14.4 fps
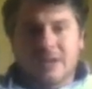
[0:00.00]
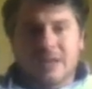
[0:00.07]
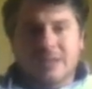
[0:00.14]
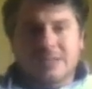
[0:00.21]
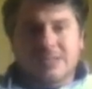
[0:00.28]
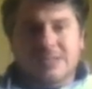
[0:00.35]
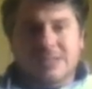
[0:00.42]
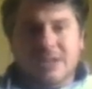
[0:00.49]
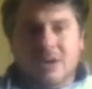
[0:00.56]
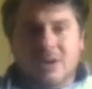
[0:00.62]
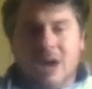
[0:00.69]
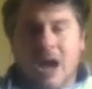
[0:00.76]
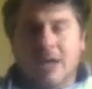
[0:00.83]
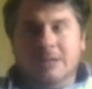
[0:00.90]
And
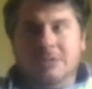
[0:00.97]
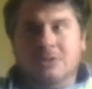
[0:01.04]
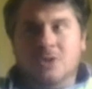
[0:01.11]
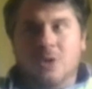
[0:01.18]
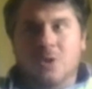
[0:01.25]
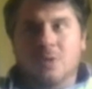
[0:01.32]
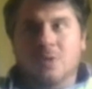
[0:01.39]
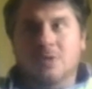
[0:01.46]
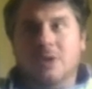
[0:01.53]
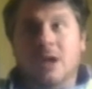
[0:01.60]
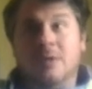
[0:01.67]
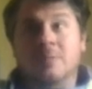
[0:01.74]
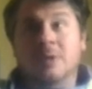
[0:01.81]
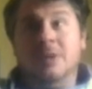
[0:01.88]
so I
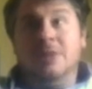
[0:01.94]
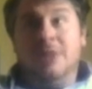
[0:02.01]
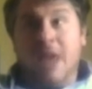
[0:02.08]
mean,